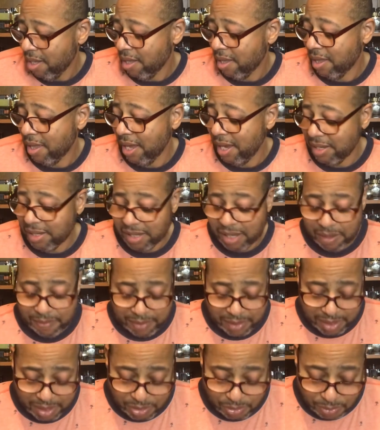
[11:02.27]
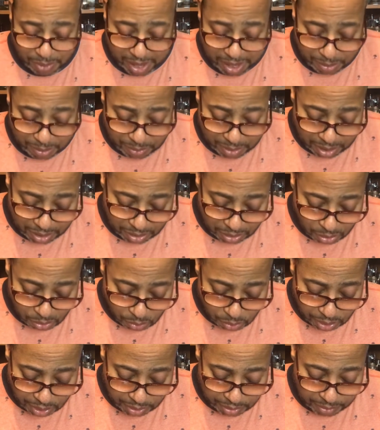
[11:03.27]
Thanksgiving is right around the
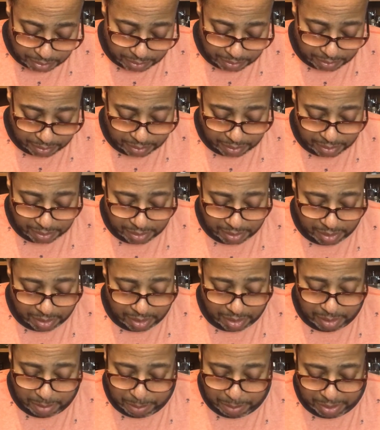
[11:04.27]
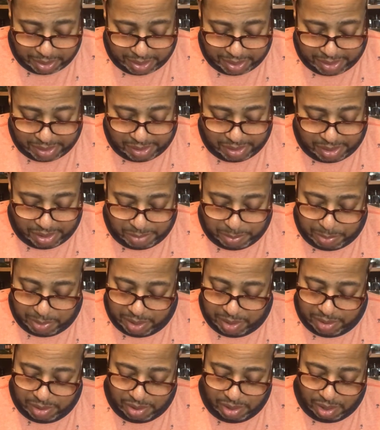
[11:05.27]
corner, but it's just
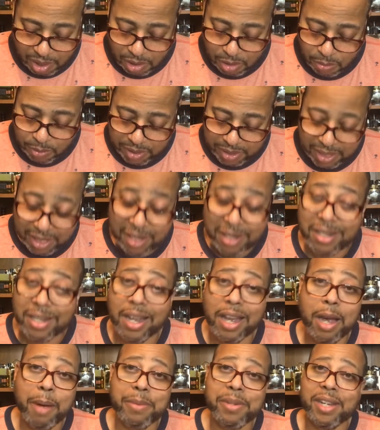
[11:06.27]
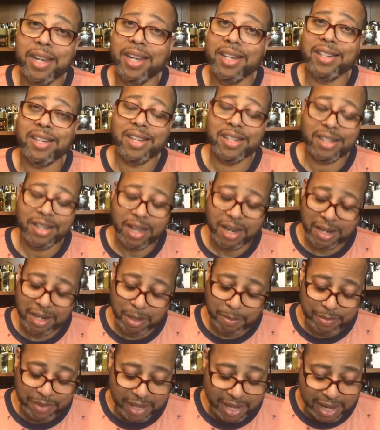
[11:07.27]
been slow and the time change has not
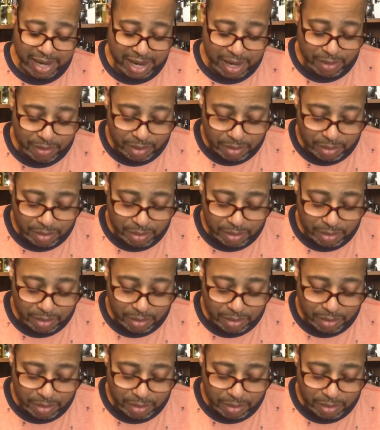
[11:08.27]
helped that out.